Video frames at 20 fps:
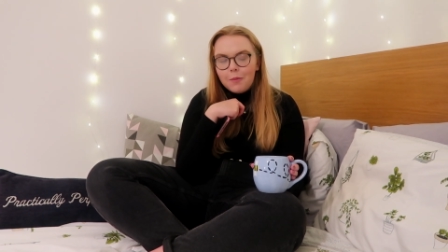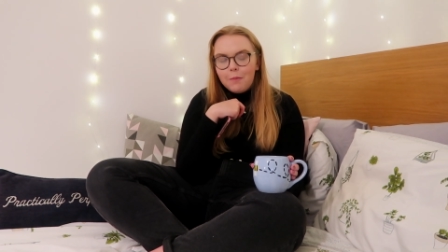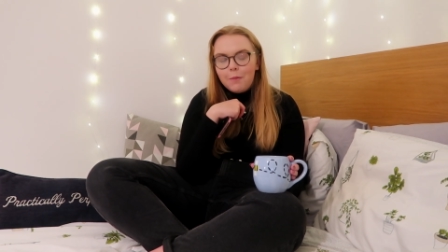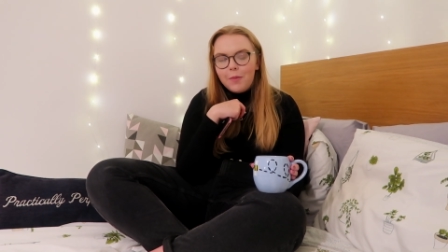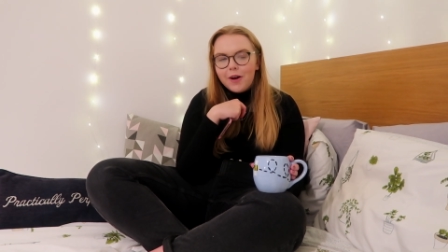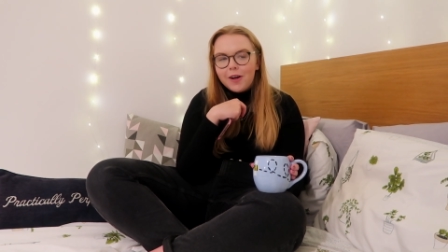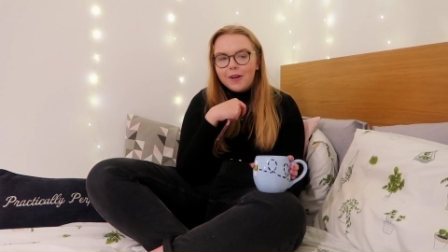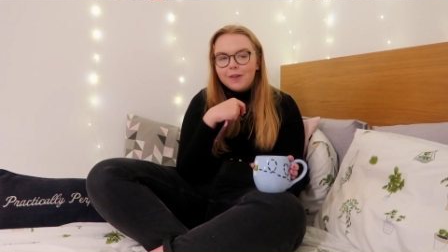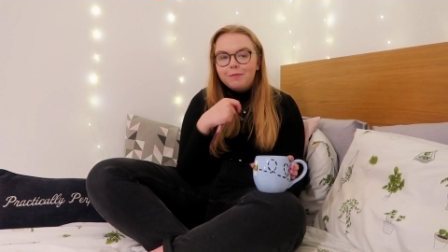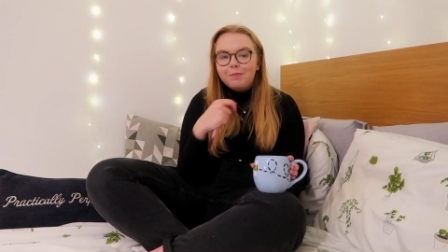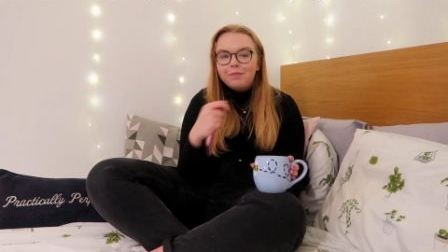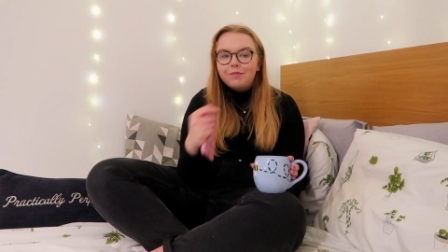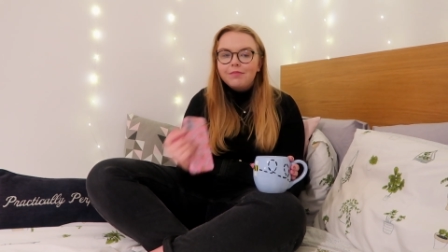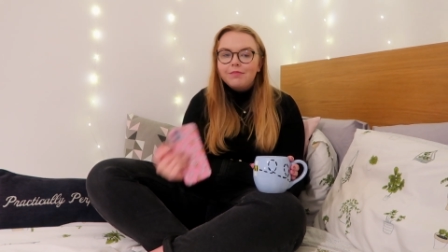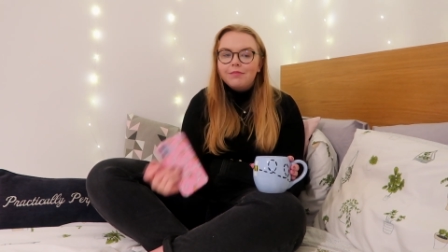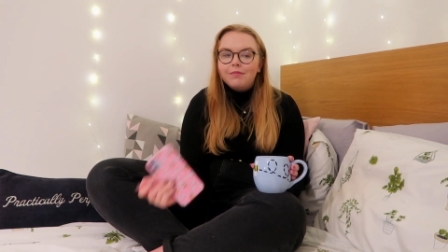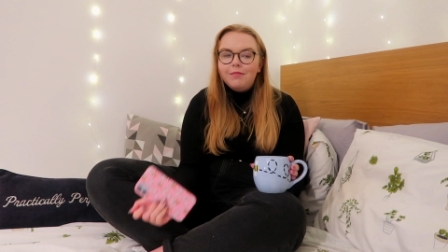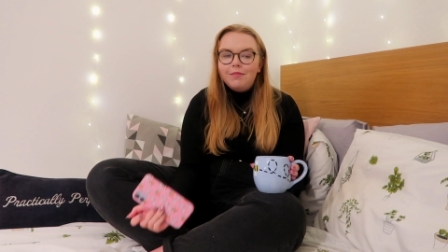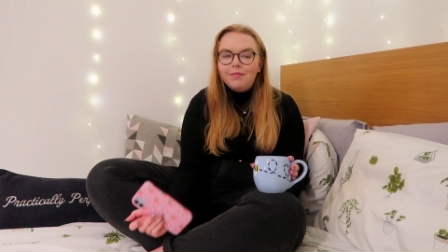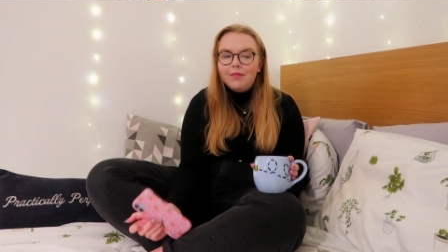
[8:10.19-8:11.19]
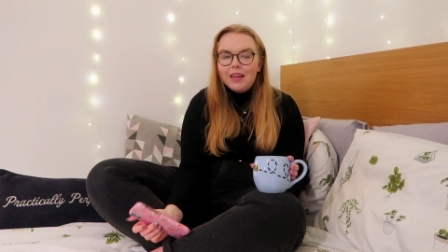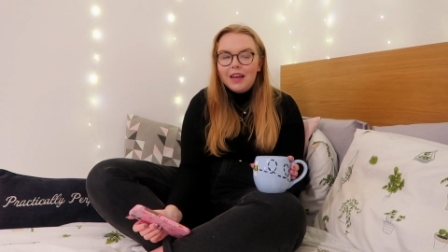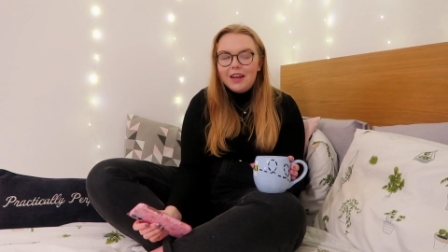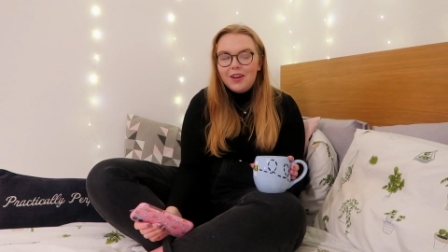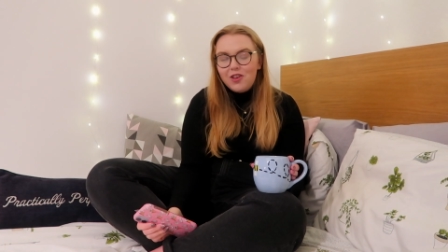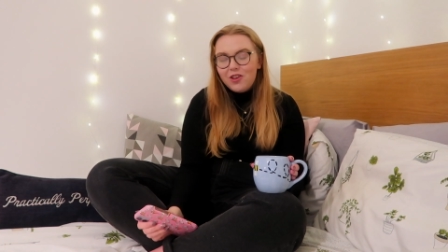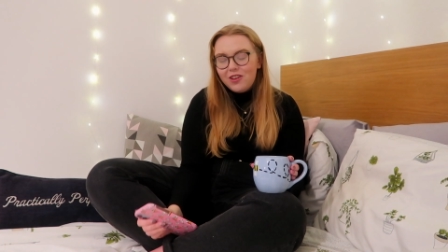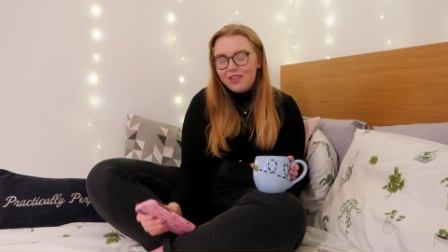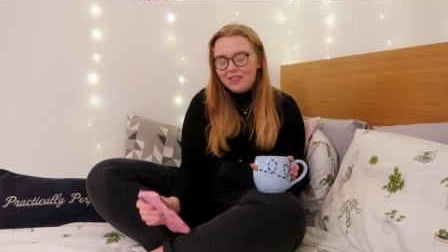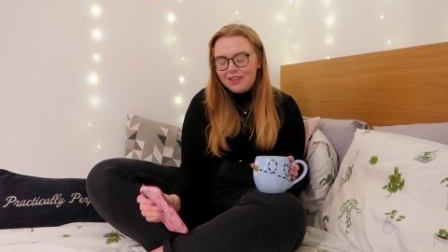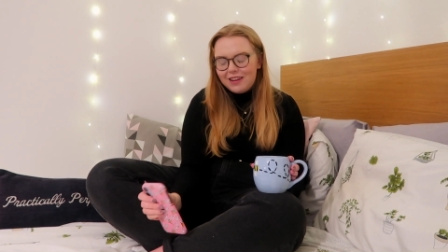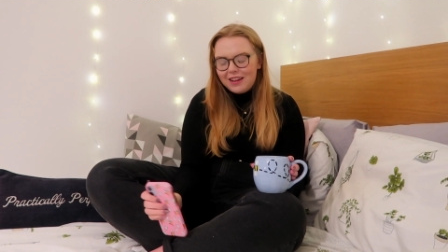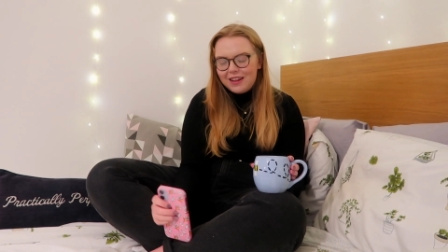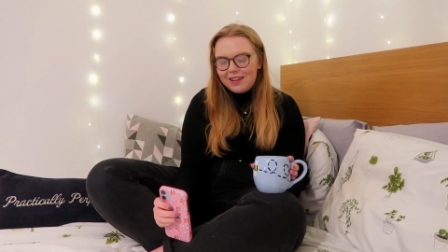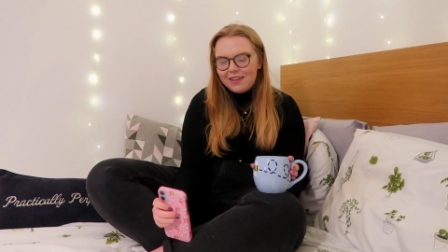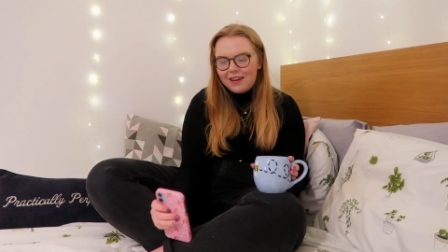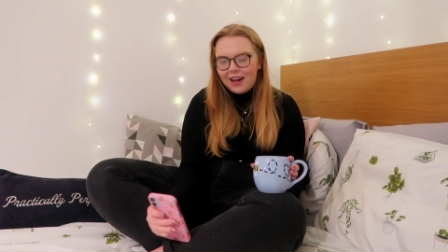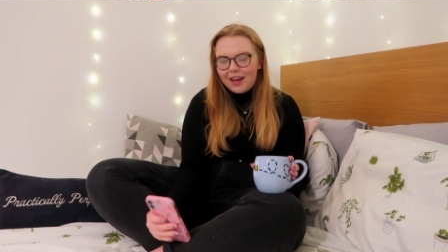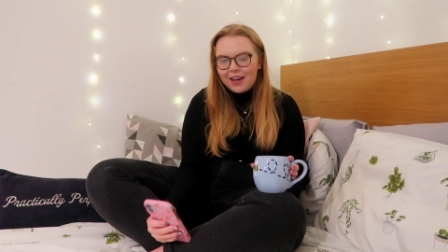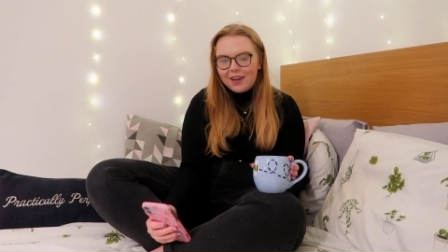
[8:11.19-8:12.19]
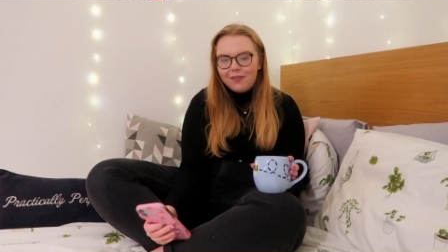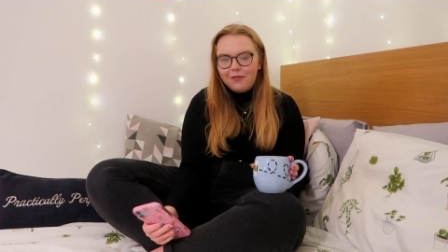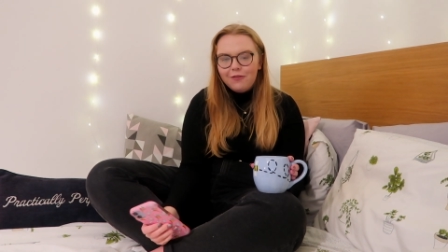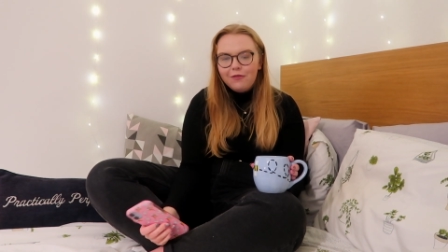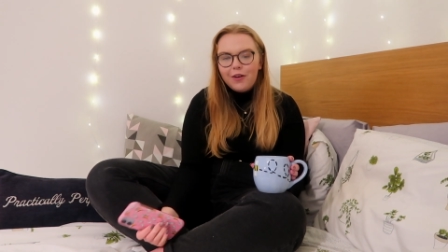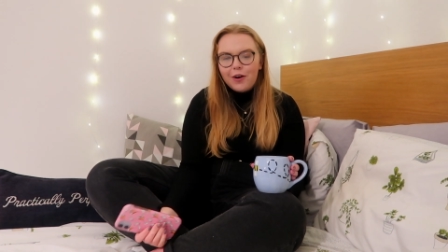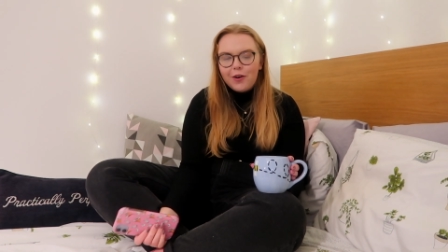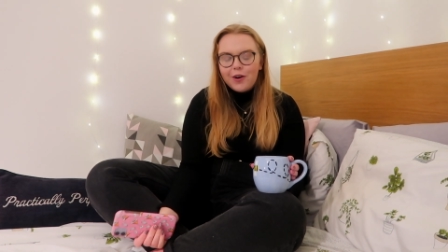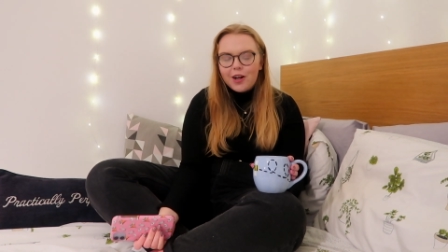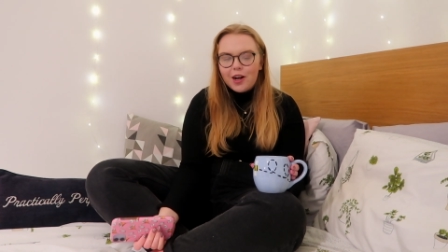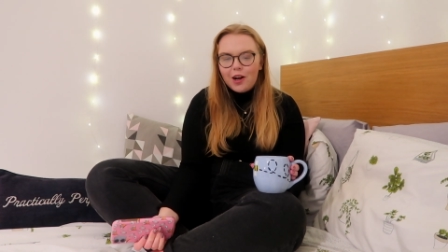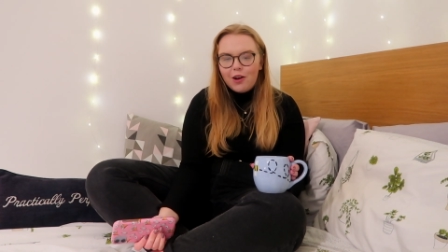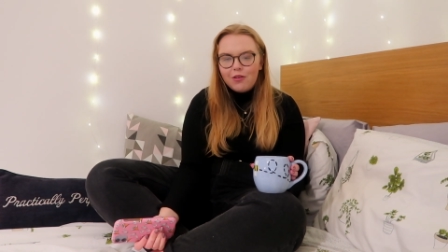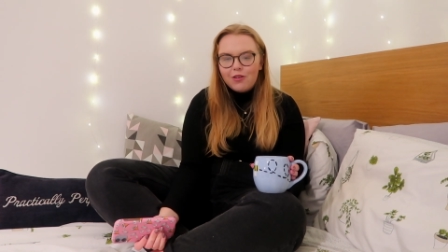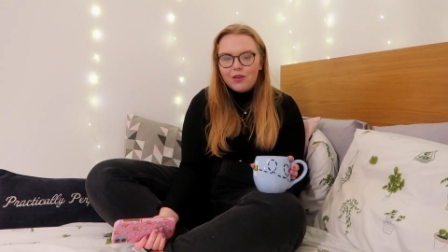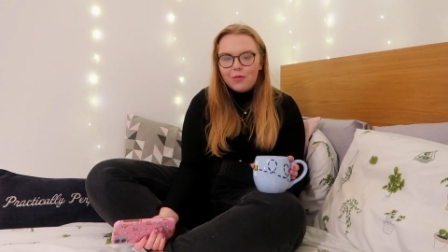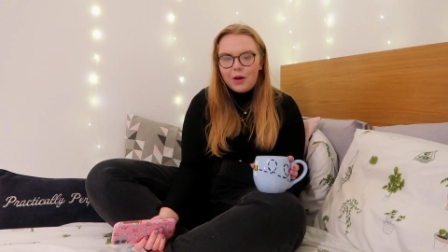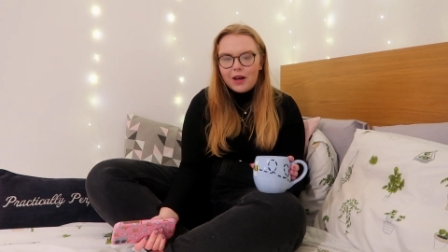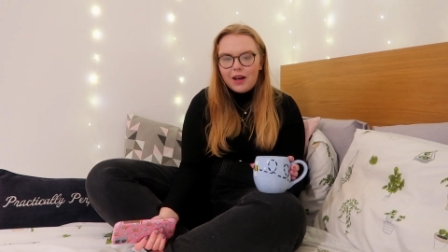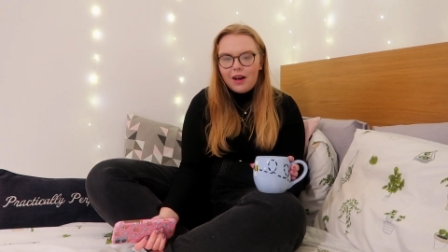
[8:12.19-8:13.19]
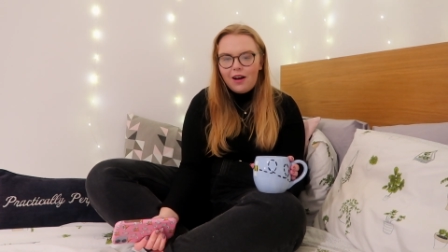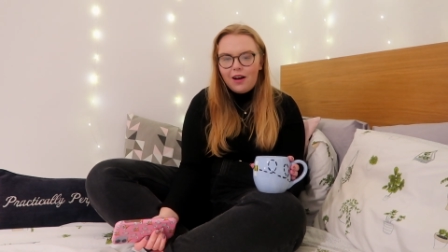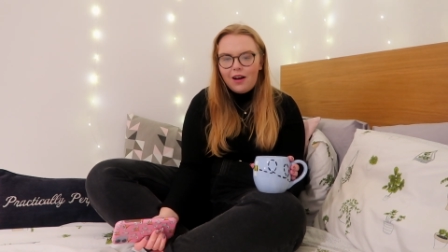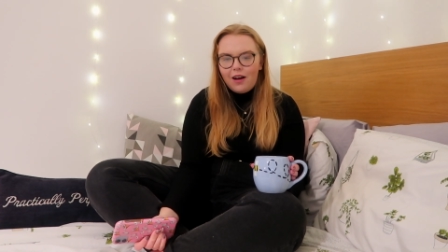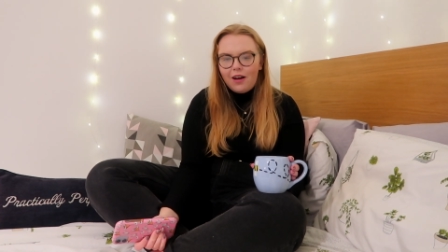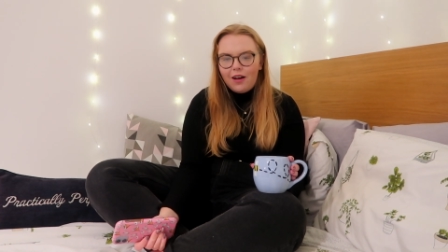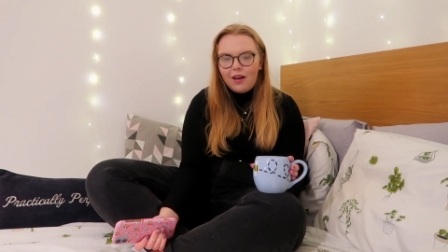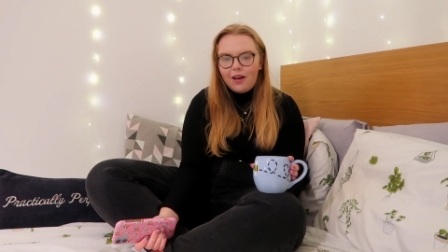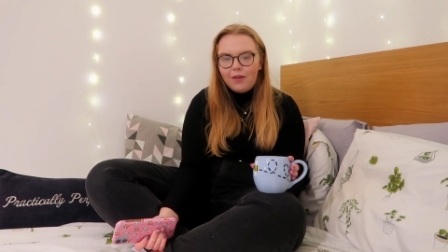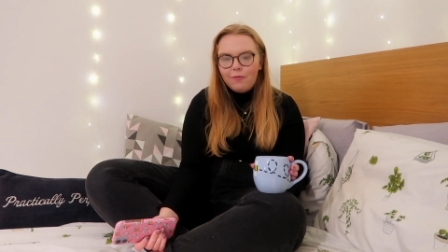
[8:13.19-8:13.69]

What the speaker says: But it just is like very close to my heart.